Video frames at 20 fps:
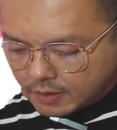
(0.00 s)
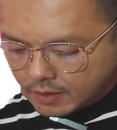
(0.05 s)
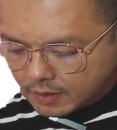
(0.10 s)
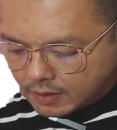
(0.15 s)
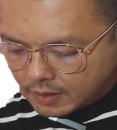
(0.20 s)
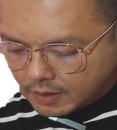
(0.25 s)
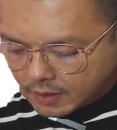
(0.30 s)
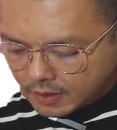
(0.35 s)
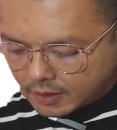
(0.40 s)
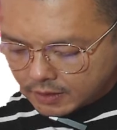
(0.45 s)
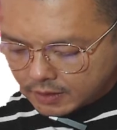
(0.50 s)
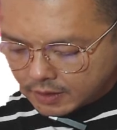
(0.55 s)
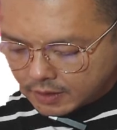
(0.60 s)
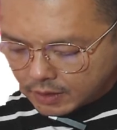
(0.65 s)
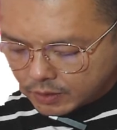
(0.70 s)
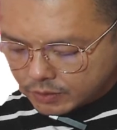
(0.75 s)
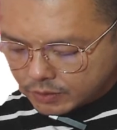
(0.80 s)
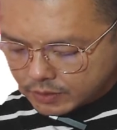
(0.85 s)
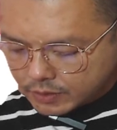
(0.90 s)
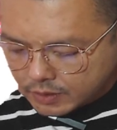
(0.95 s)

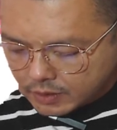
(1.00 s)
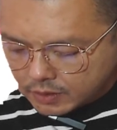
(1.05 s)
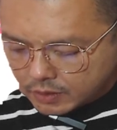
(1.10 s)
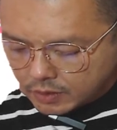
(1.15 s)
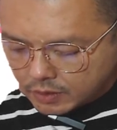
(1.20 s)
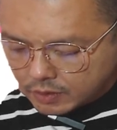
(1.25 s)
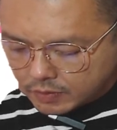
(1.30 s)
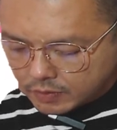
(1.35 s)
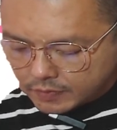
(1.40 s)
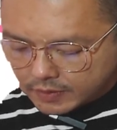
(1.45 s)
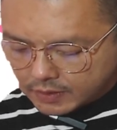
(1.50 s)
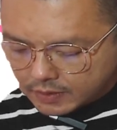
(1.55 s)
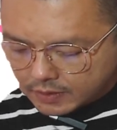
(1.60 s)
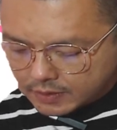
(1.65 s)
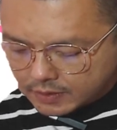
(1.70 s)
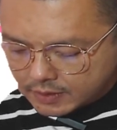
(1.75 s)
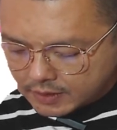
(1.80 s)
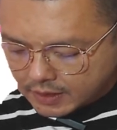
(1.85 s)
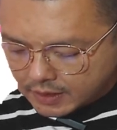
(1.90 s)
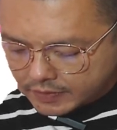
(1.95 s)
8,000 over
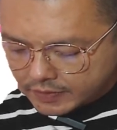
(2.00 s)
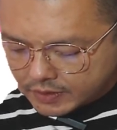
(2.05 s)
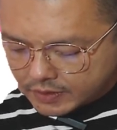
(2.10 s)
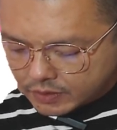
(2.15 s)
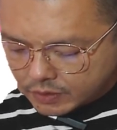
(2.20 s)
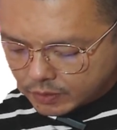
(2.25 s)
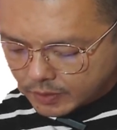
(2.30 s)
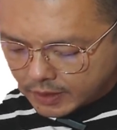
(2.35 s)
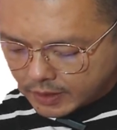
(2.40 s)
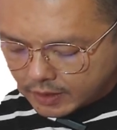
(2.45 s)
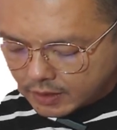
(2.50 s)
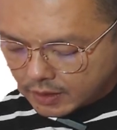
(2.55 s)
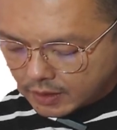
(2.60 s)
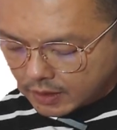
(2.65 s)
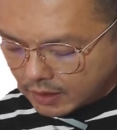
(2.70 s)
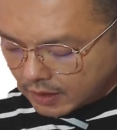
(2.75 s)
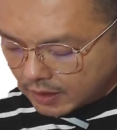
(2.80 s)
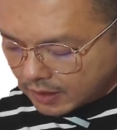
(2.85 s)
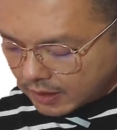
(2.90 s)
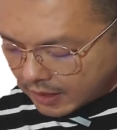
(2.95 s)
7 squared.
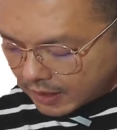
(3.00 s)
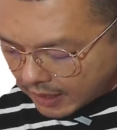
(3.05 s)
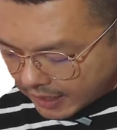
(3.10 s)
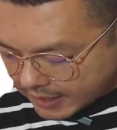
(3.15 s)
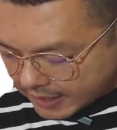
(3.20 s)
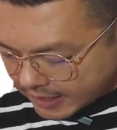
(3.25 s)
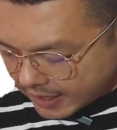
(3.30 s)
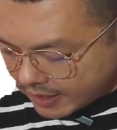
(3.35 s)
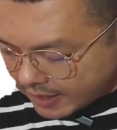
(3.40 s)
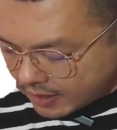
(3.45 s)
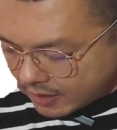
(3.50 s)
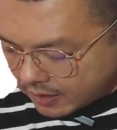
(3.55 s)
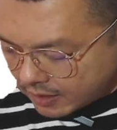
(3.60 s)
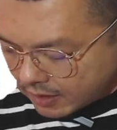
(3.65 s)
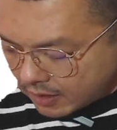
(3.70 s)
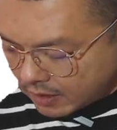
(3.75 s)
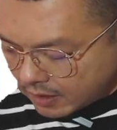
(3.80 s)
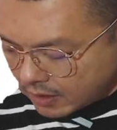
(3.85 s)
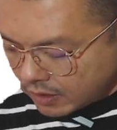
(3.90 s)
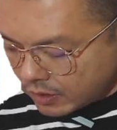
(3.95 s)
And then
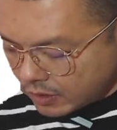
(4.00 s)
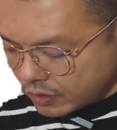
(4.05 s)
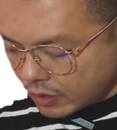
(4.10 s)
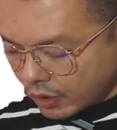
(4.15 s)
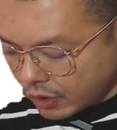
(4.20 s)
your